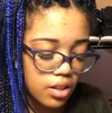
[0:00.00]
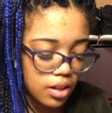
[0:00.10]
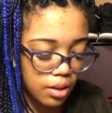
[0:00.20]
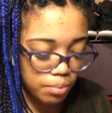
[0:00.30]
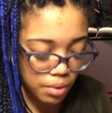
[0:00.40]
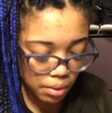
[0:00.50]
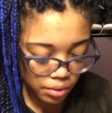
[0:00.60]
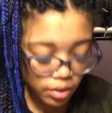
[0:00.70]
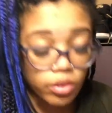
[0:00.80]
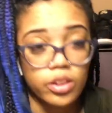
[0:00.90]
that I'm
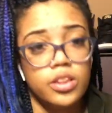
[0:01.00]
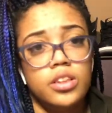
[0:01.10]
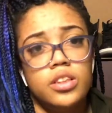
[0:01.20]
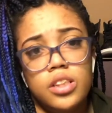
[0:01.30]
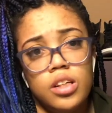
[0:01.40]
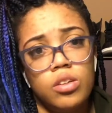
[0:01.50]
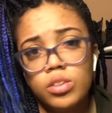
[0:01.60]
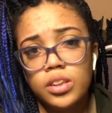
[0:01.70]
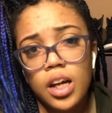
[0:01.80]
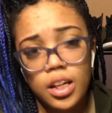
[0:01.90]
probably going to sell
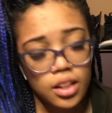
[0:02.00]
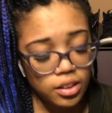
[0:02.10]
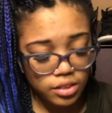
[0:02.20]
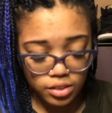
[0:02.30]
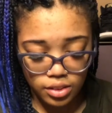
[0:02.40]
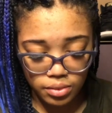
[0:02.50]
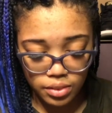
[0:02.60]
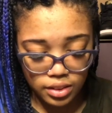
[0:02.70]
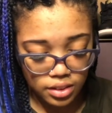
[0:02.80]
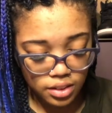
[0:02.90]
on StockX or
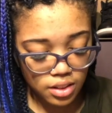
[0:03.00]
something.